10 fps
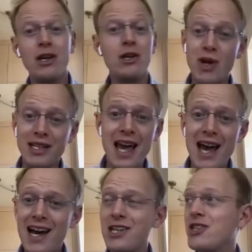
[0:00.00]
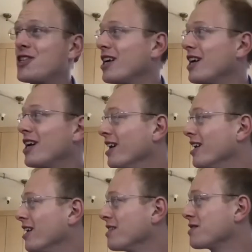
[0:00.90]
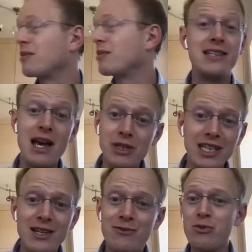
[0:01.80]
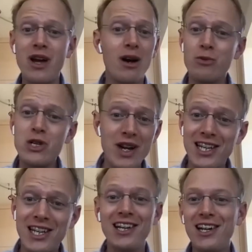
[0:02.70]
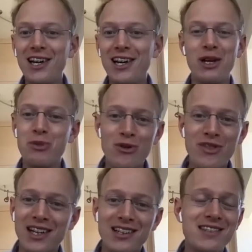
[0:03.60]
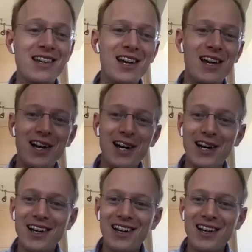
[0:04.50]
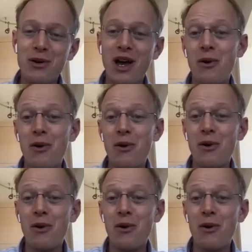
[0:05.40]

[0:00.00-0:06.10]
direct cash, some like debt relief, retraining, a number of things, would end